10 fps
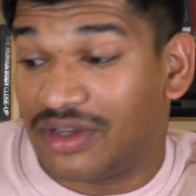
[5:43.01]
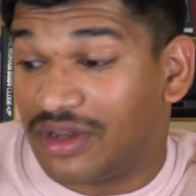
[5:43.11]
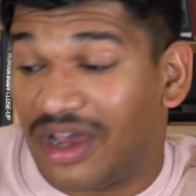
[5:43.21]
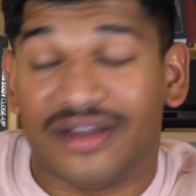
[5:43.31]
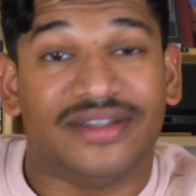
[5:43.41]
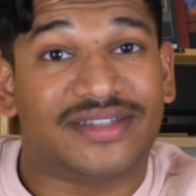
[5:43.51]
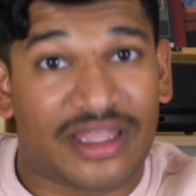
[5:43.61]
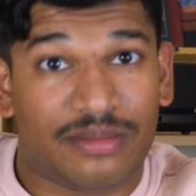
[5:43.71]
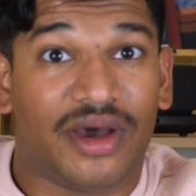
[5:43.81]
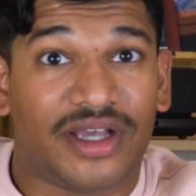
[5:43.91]
can understand
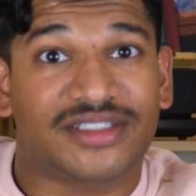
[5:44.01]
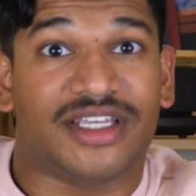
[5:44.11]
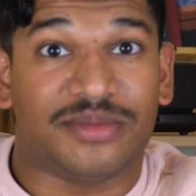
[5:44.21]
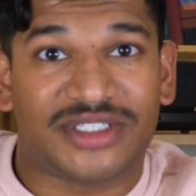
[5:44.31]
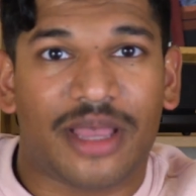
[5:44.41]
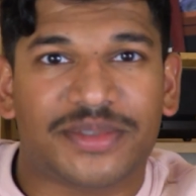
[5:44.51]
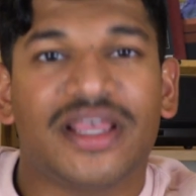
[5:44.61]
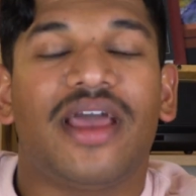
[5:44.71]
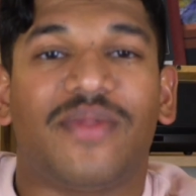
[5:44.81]
the mark scheme steps.